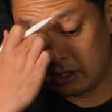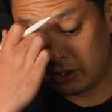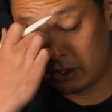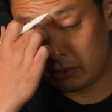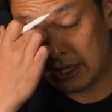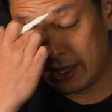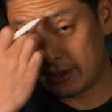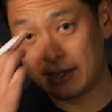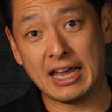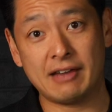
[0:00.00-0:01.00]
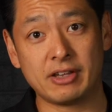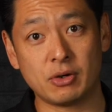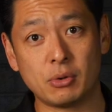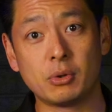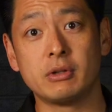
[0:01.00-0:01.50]
rather than having
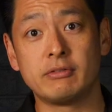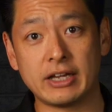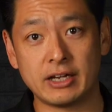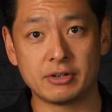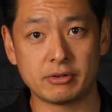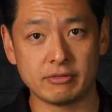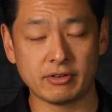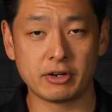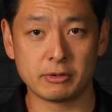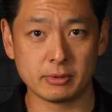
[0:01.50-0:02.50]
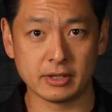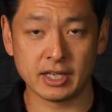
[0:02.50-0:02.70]
all of that under a variable